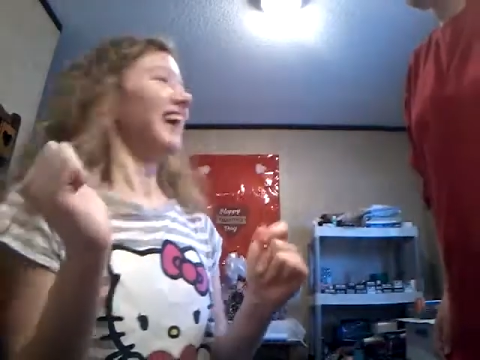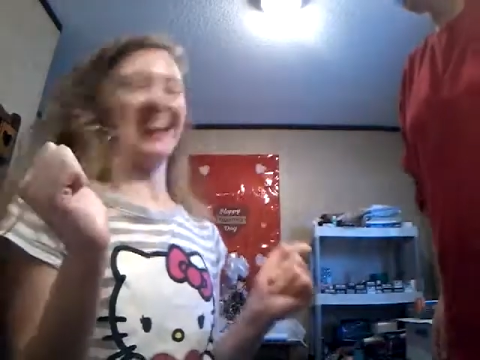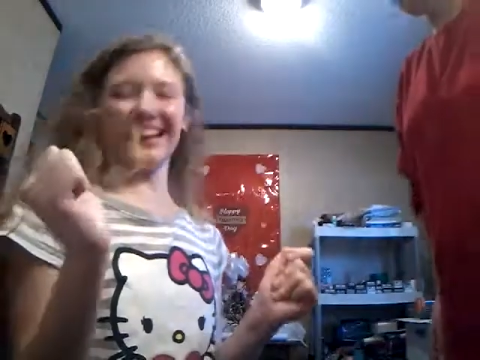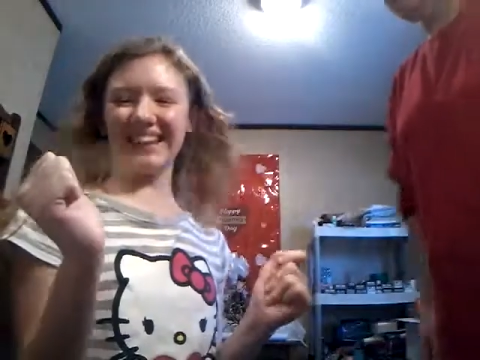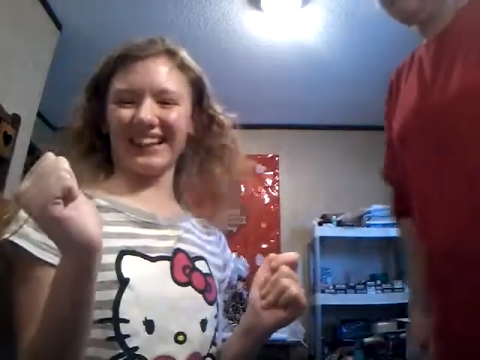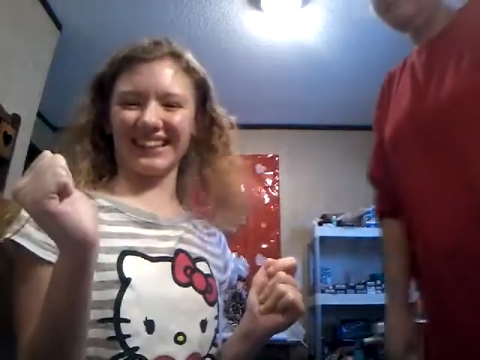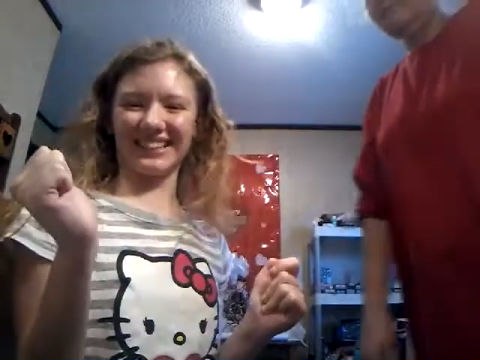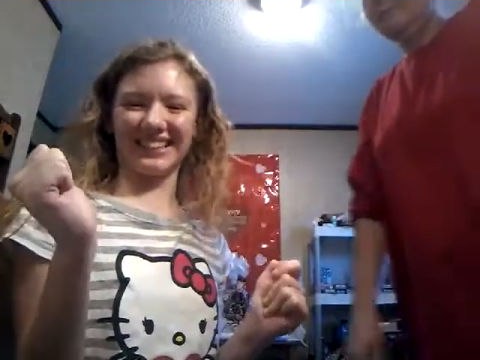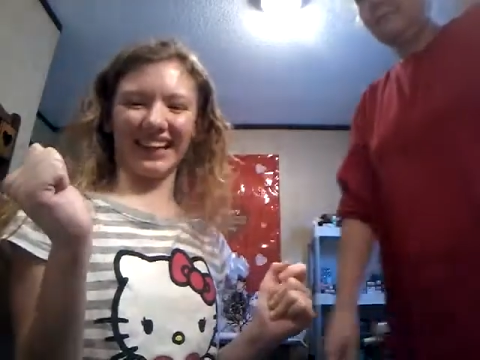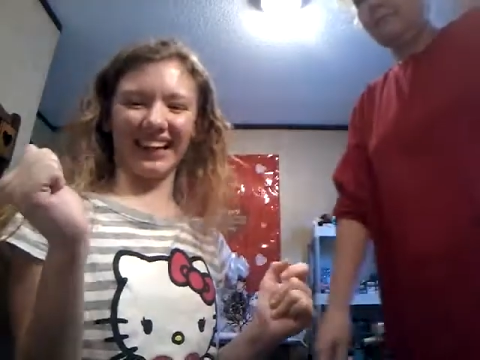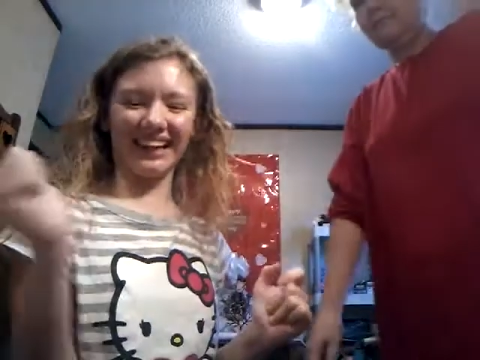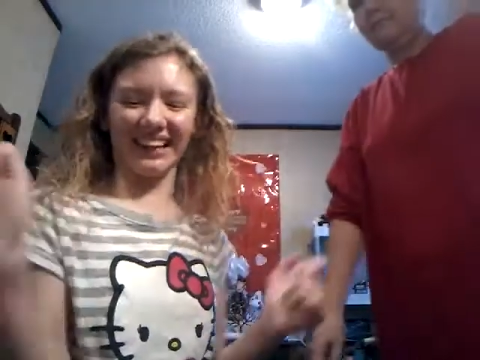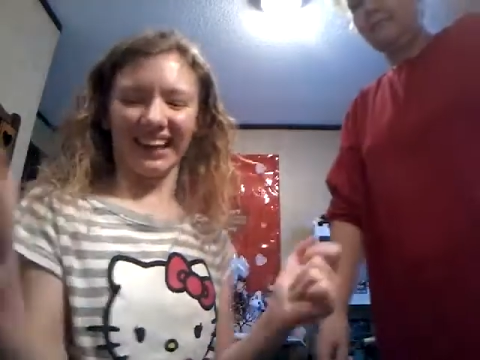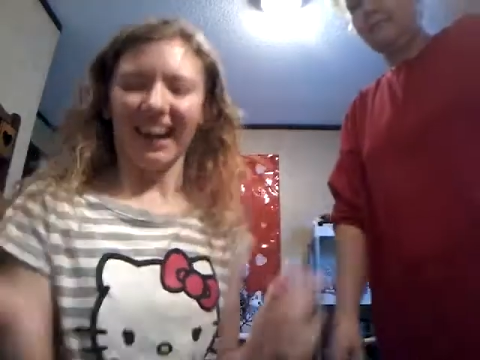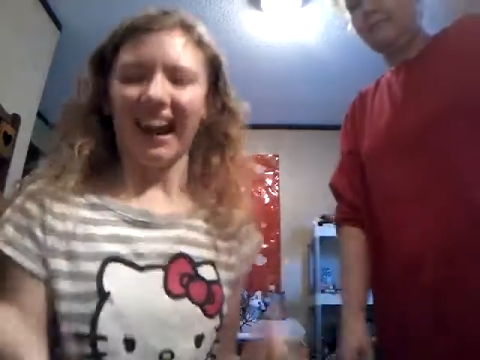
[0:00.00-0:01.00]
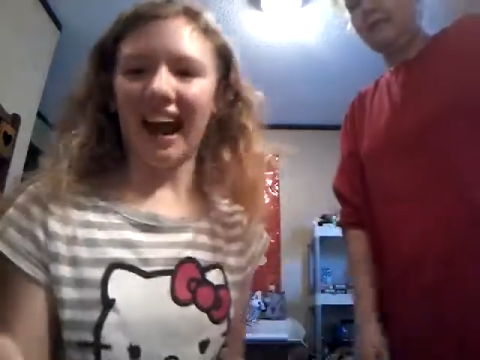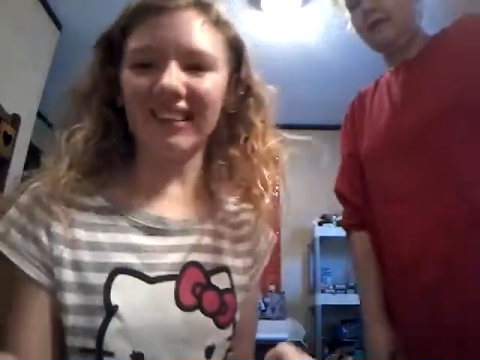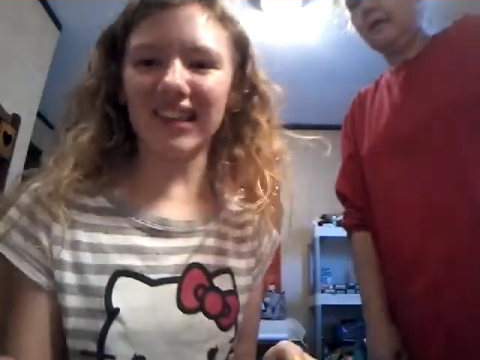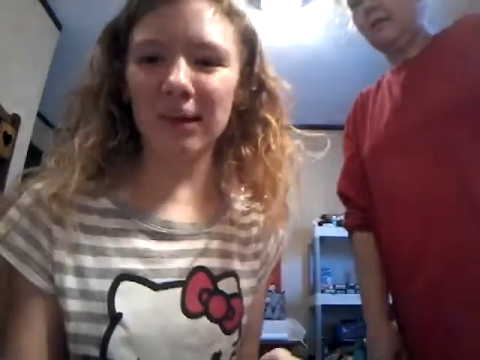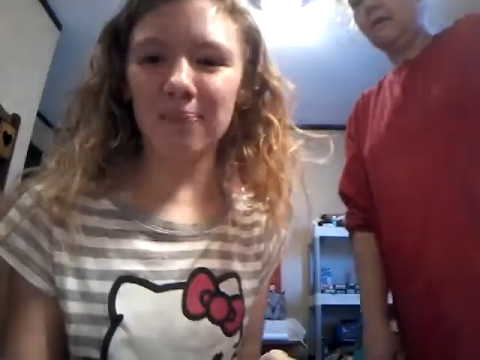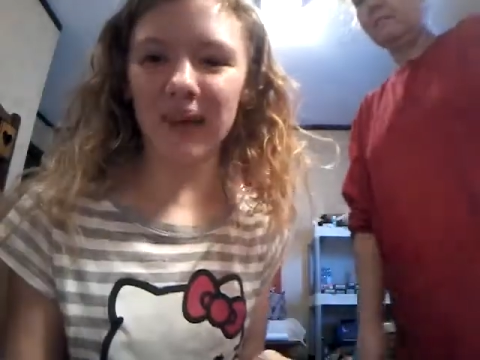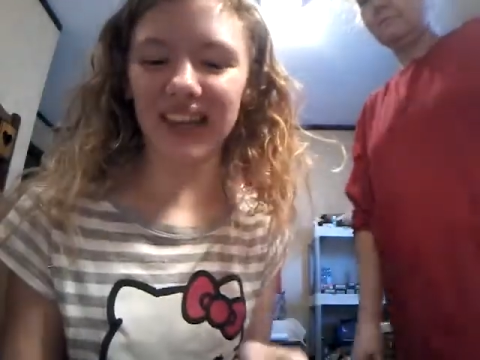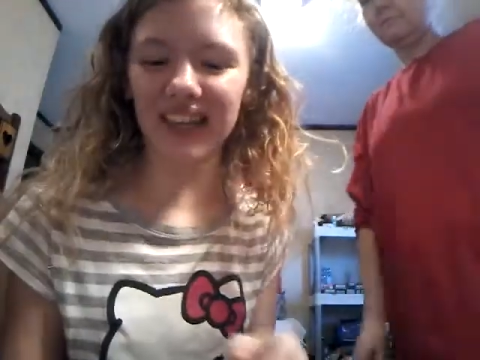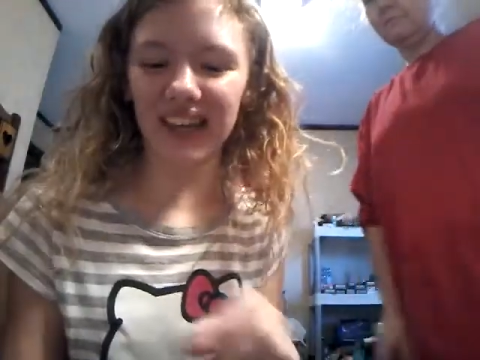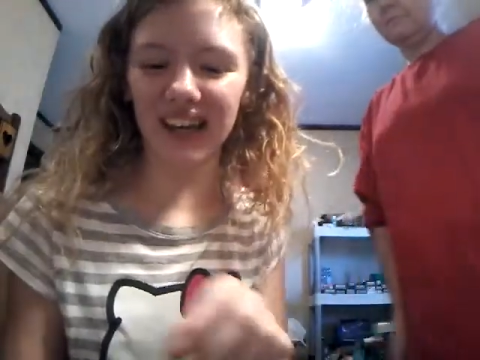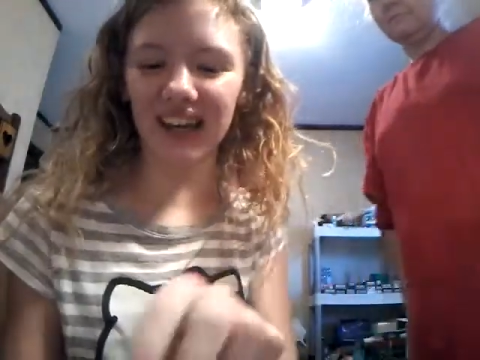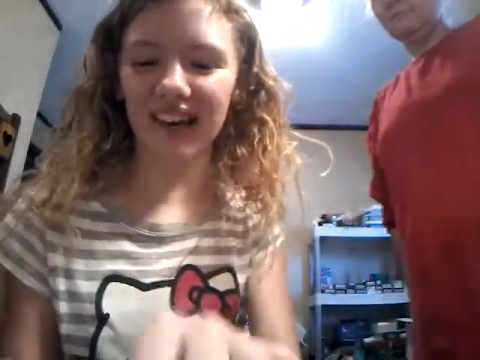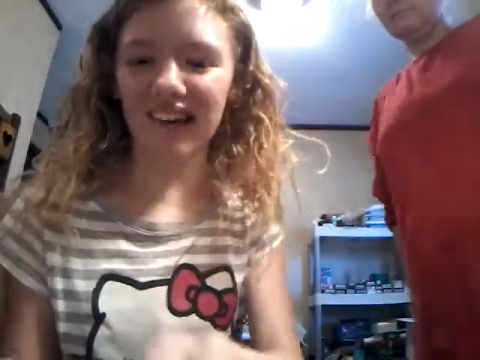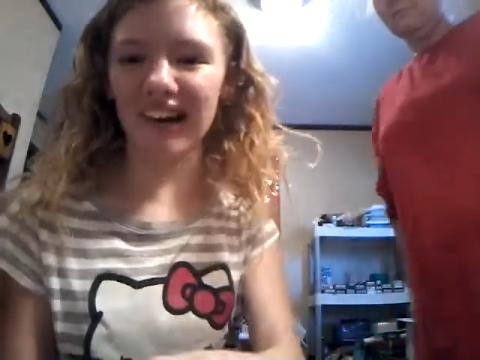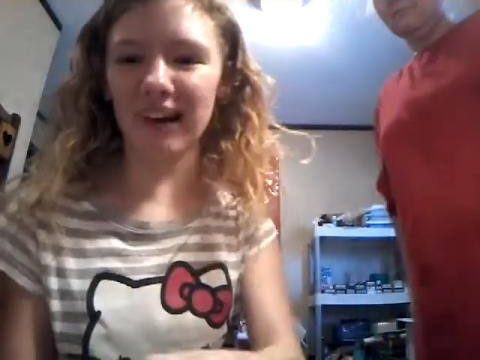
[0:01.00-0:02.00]
I excited. I love
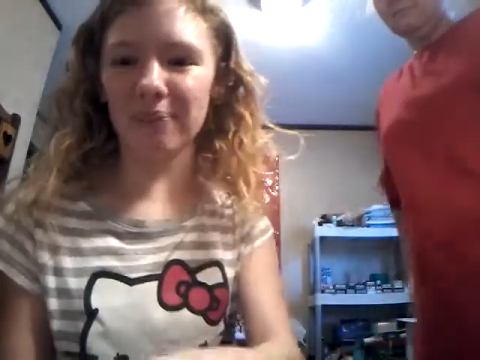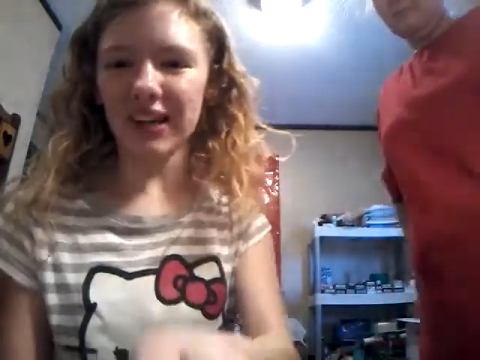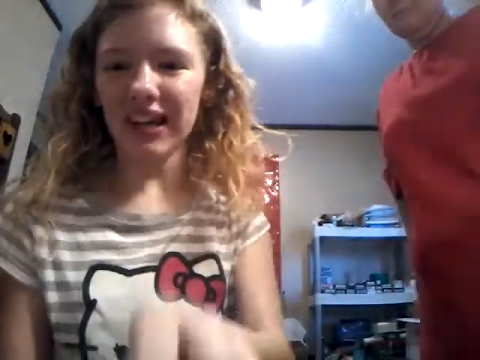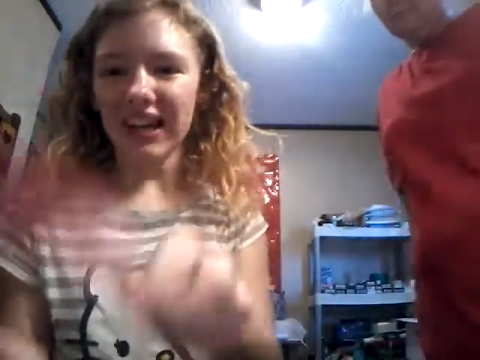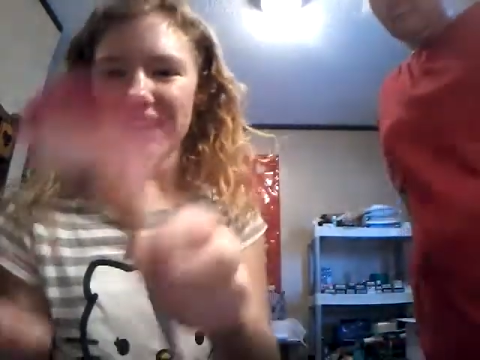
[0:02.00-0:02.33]
makeup.